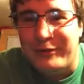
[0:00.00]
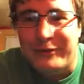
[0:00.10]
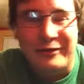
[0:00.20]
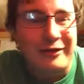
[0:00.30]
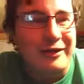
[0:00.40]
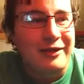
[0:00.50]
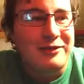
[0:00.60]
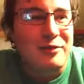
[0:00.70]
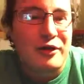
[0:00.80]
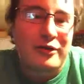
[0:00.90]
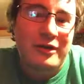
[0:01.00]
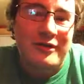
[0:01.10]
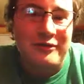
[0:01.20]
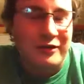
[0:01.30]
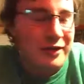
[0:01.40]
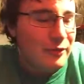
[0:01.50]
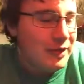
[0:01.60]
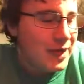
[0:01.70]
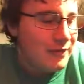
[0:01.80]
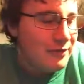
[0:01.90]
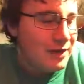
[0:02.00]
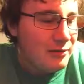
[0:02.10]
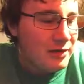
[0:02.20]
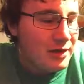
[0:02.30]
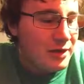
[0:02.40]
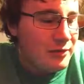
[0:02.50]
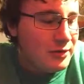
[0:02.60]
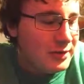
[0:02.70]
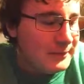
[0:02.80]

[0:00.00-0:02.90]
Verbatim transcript: or, or the small graveyard that we have down below.